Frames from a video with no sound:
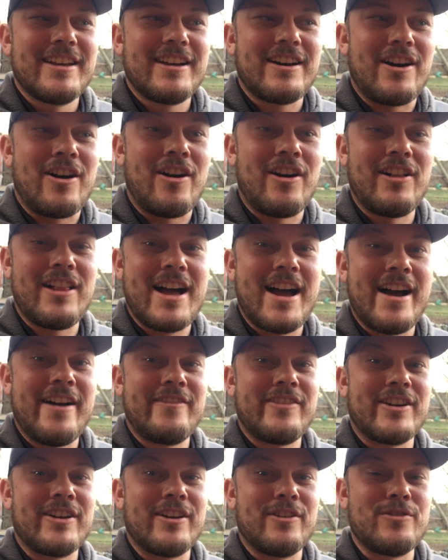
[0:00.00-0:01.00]
all have
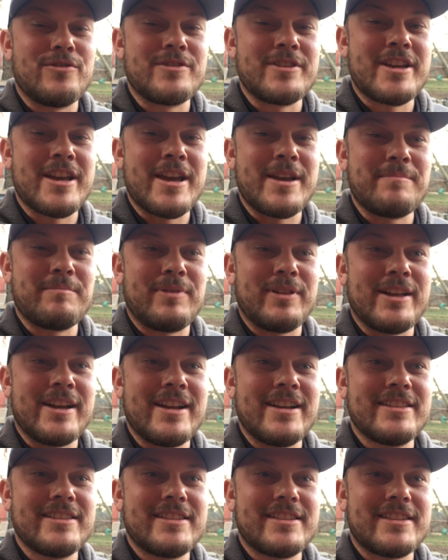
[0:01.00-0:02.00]
our own game
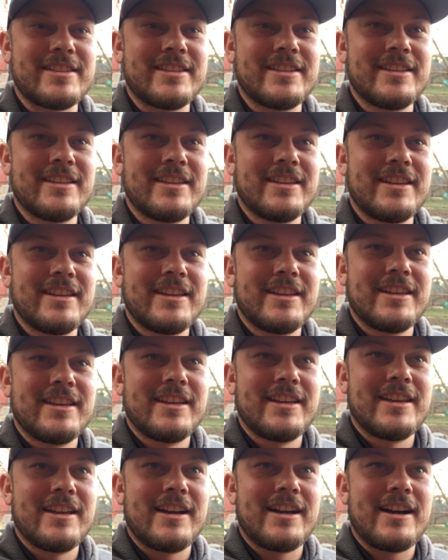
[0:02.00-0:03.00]
plans,
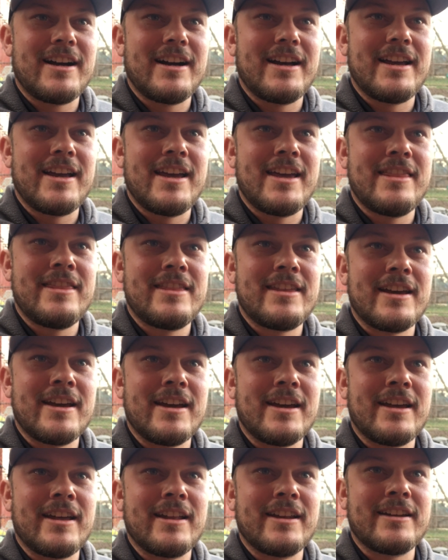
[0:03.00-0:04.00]
and
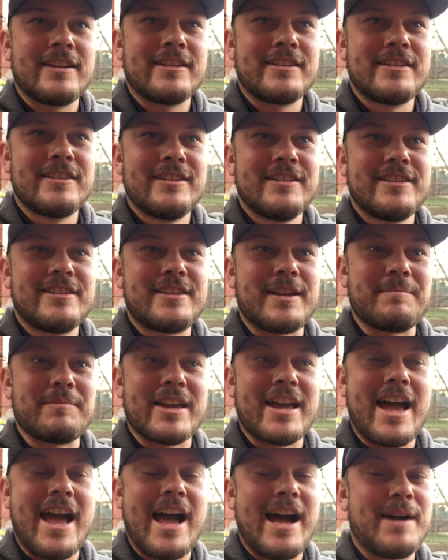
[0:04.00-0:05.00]
then
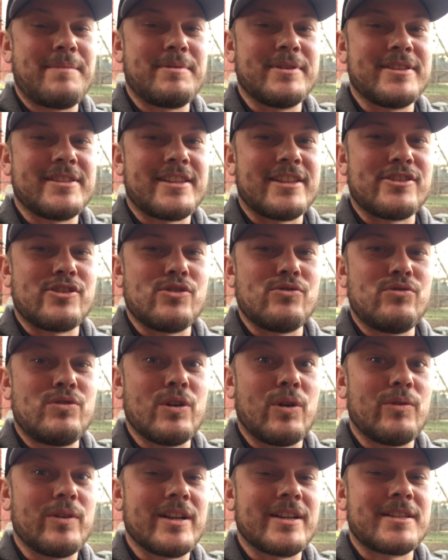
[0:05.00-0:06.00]
something happens that you
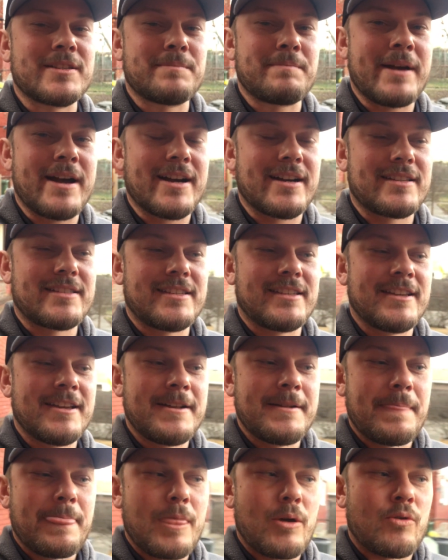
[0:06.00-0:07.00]
don't expect.
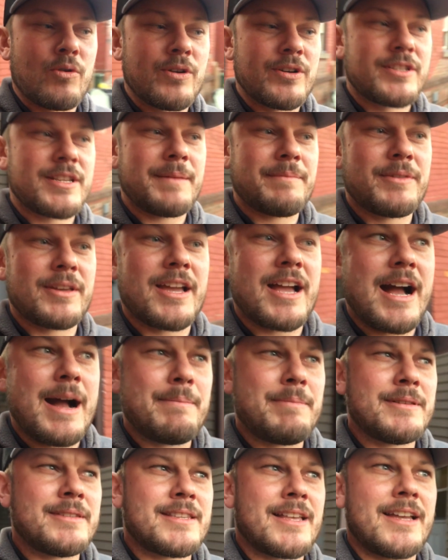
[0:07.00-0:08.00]
Or something
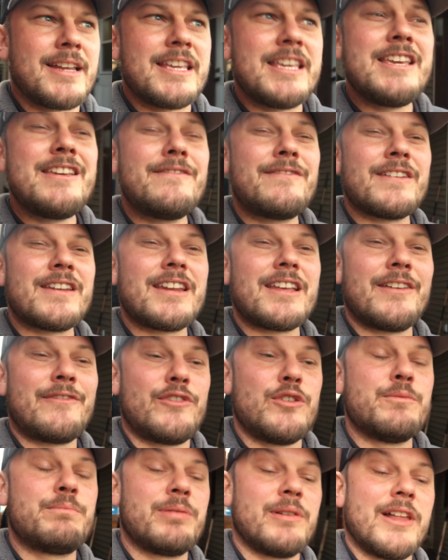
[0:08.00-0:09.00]
happens that even
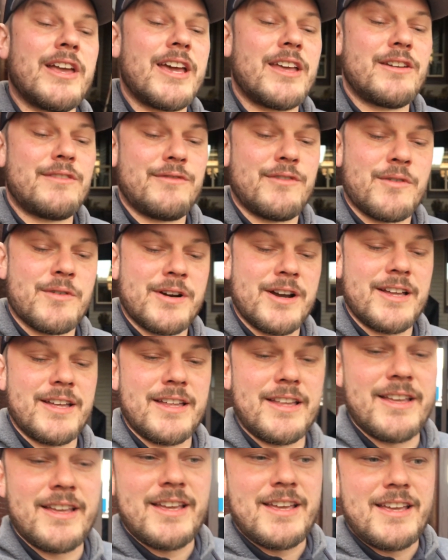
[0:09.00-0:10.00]
if you planned for it,
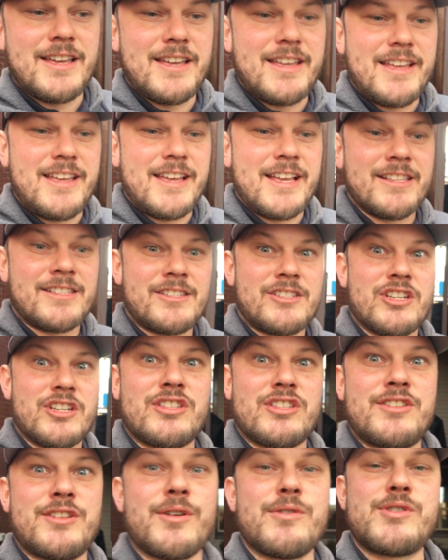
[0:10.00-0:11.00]
it's
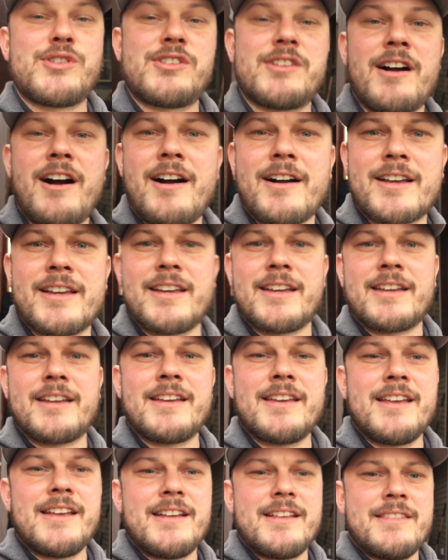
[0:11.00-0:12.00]
so shocking
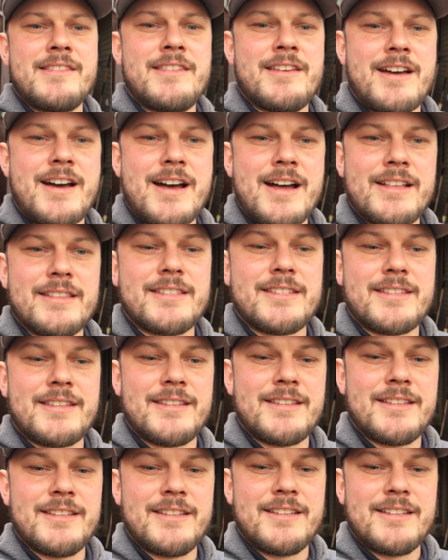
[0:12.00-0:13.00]

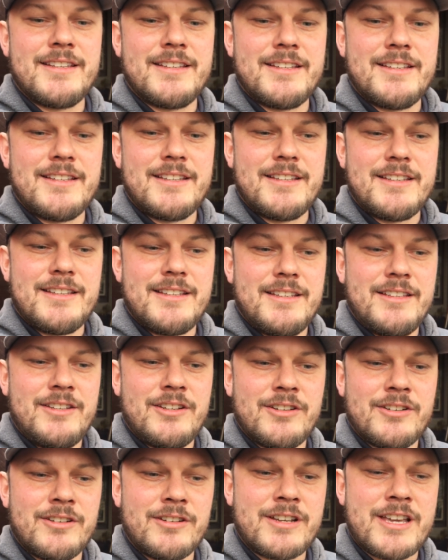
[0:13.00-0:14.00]
that
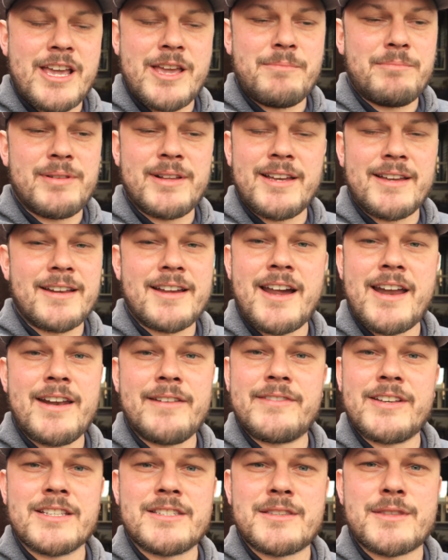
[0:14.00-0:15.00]
your game plan kind
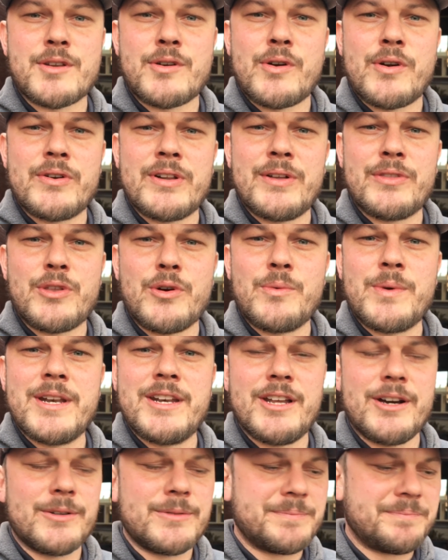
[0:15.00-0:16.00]
of gets thrown out the
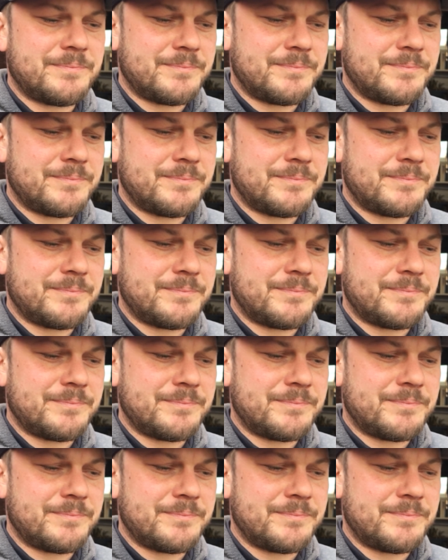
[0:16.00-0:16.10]
window.